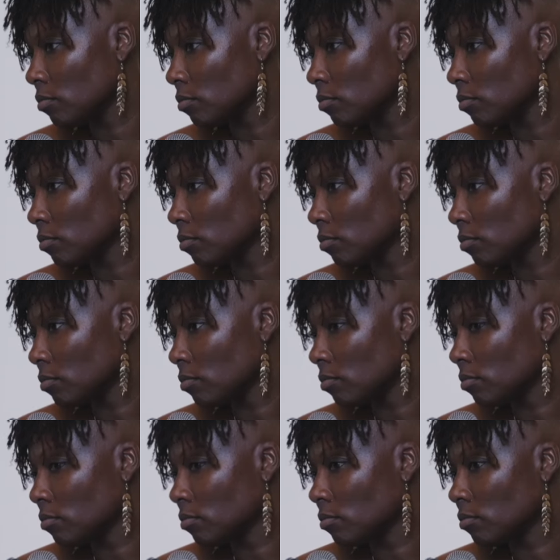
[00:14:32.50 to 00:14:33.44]

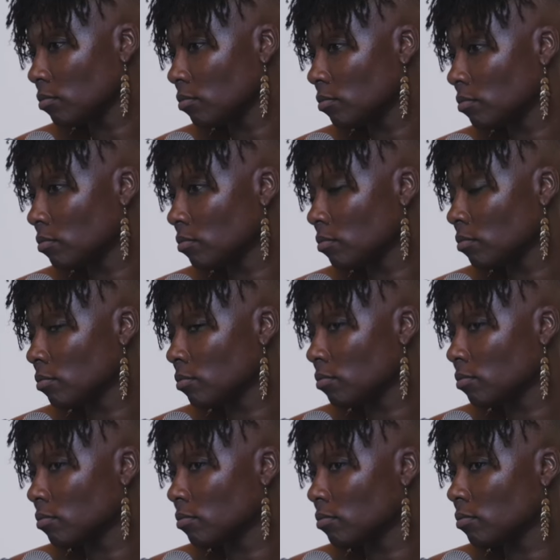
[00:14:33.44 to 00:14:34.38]

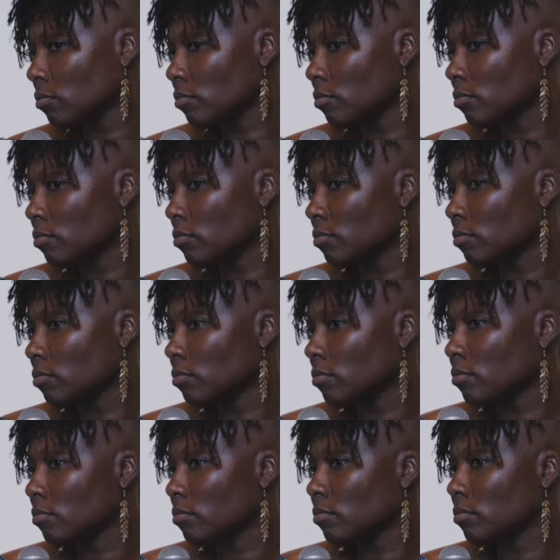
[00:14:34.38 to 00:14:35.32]

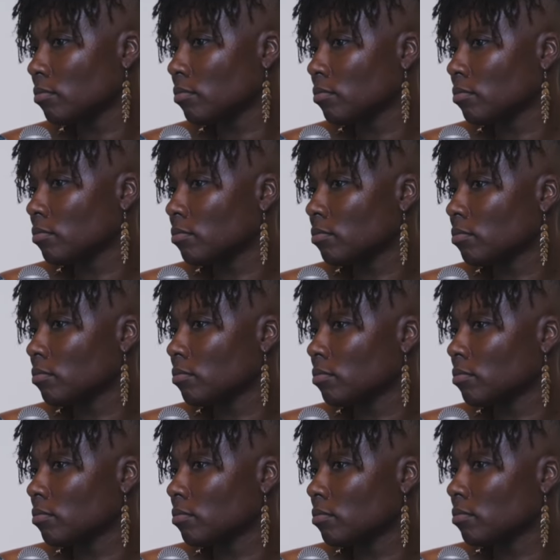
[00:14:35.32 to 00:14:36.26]

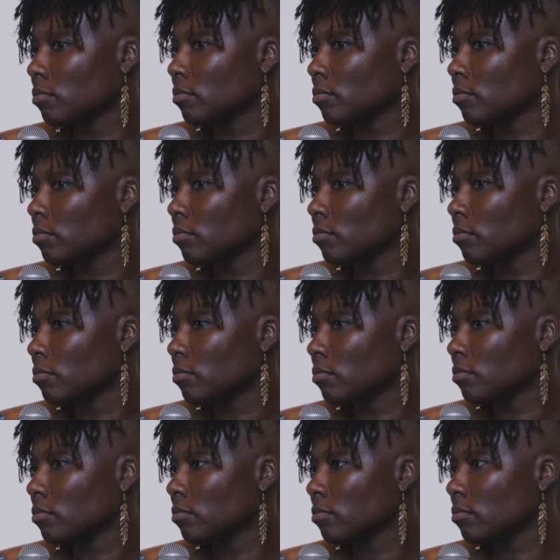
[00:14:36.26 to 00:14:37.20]

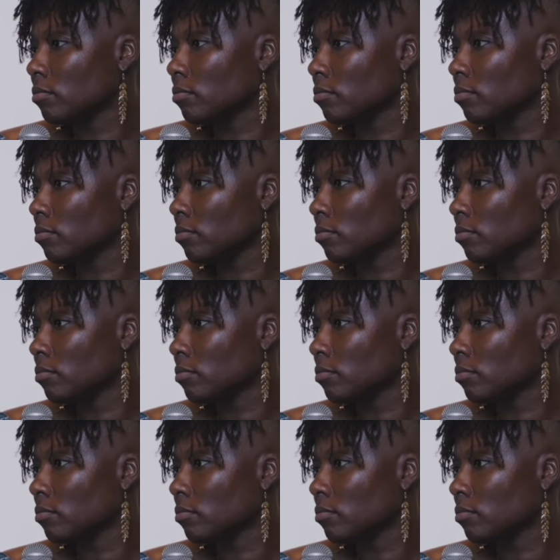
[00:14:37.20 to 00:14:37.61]
No one is speaking in this clip.